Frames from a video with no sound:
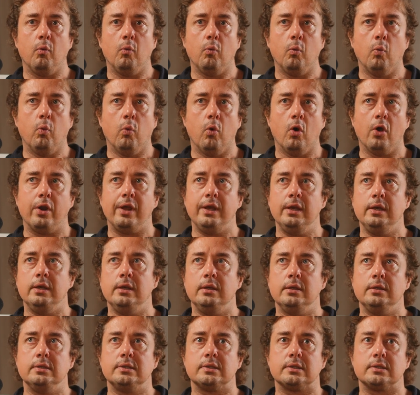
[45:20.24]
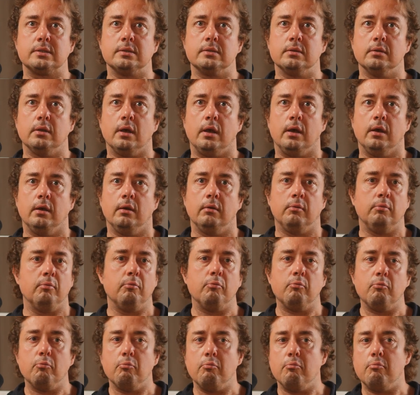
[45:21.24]
what is
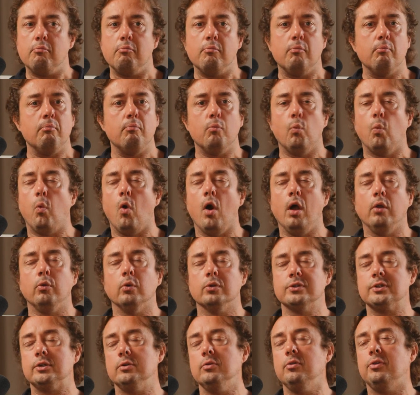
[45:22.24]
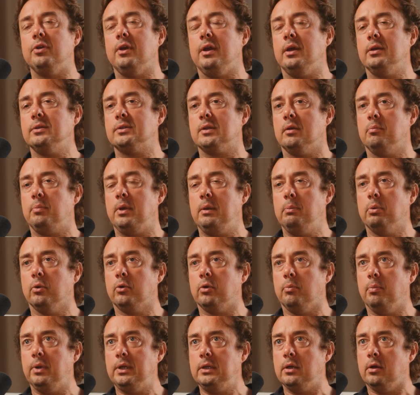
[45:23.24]
one or two things that people
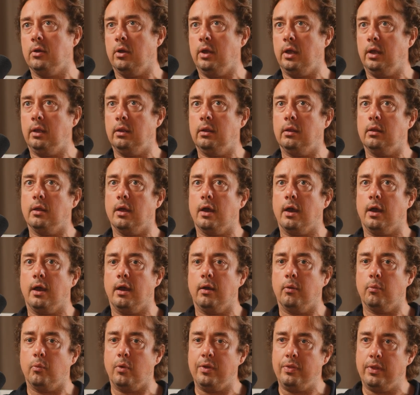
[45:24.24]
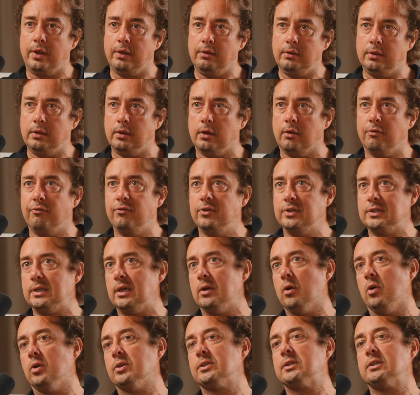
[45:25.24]
could be doing when they visit
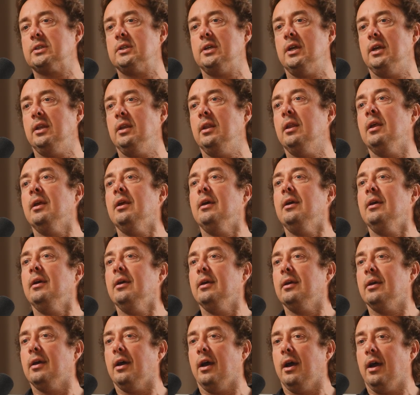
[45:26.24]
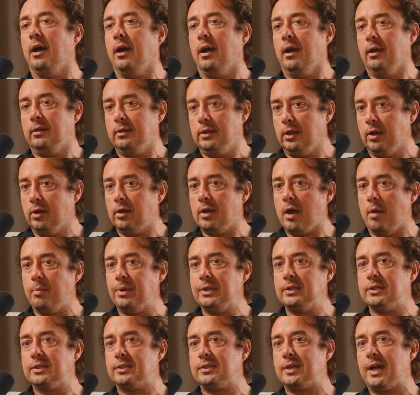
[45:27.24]
Austin,
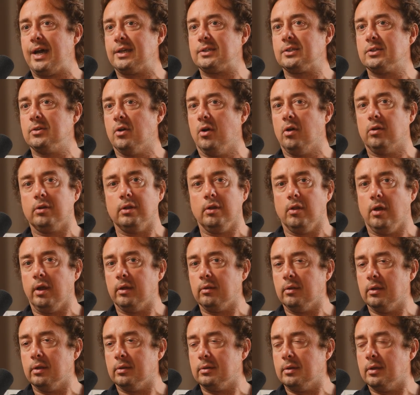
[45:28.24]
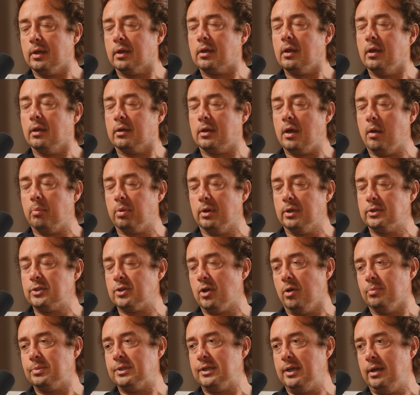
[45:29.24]
coming to SaaStock, like a couple of
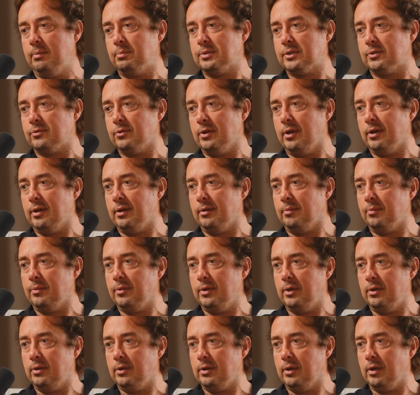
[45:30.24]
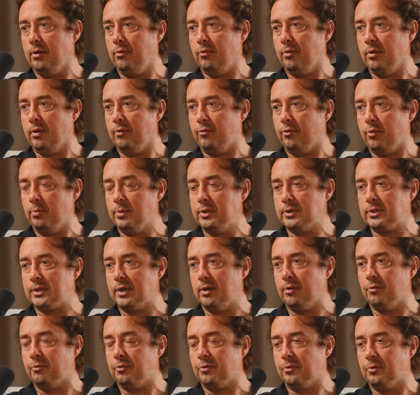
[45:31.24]
top tips from
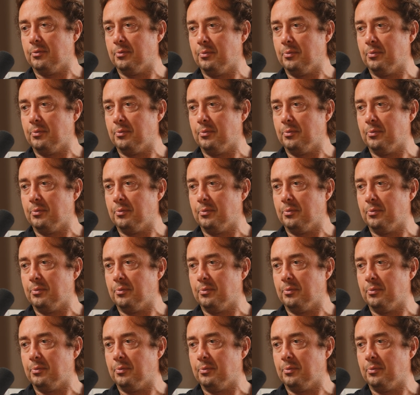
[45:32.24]
yourself?